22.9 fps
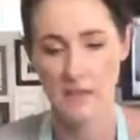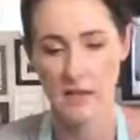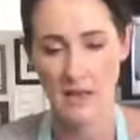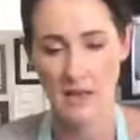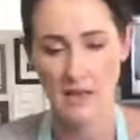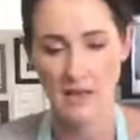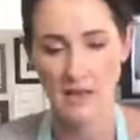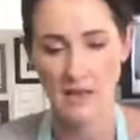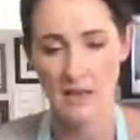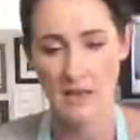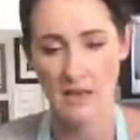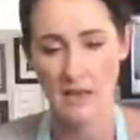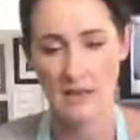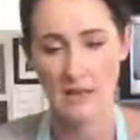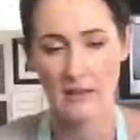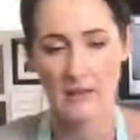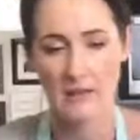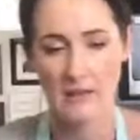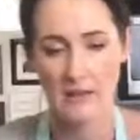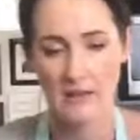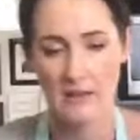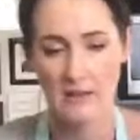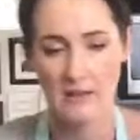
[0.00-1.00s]
and
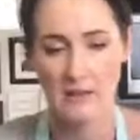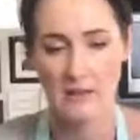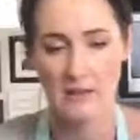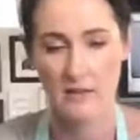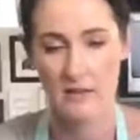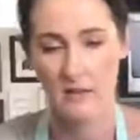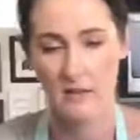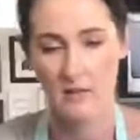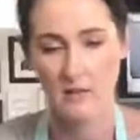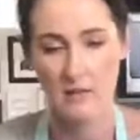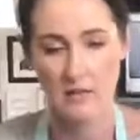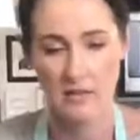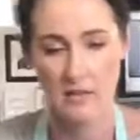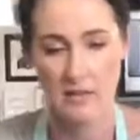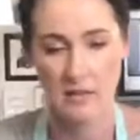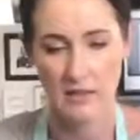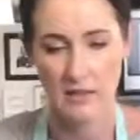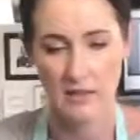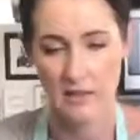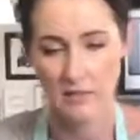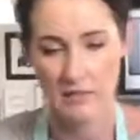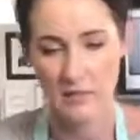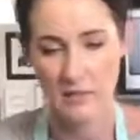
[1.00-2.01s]
then you
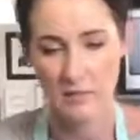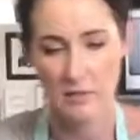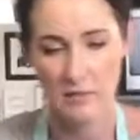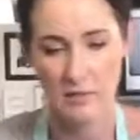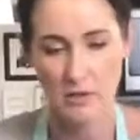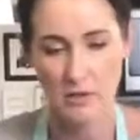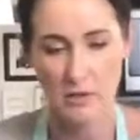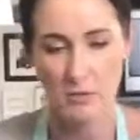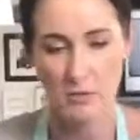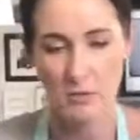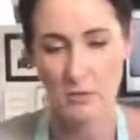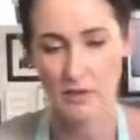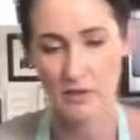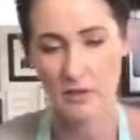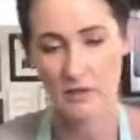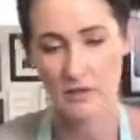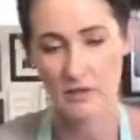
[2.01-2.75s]
can keep going.